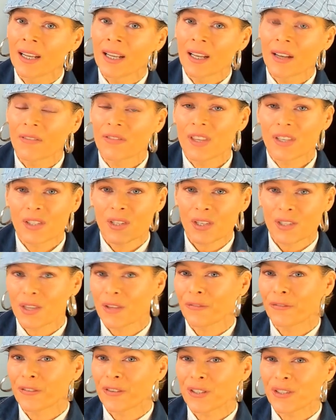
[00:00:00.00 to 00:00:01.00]
If this is the
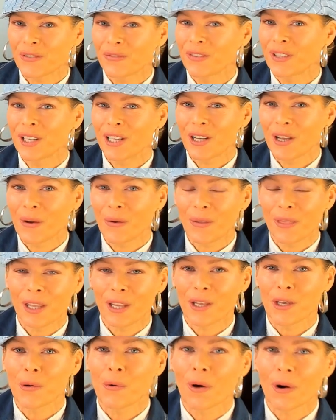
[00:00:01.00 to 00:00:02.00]
first video that
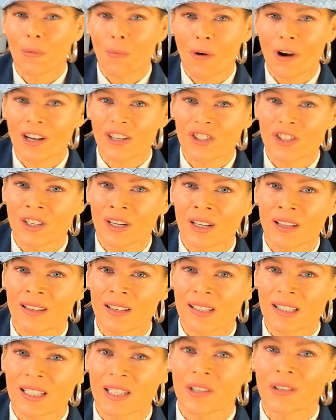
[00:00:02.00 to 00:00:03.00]
you are watching in
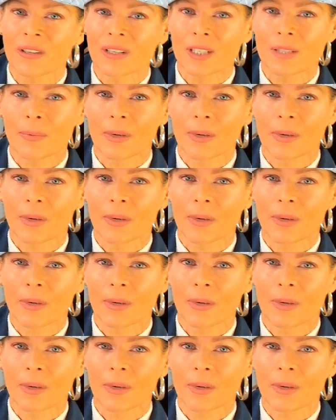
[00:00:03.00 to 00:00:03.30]
this series,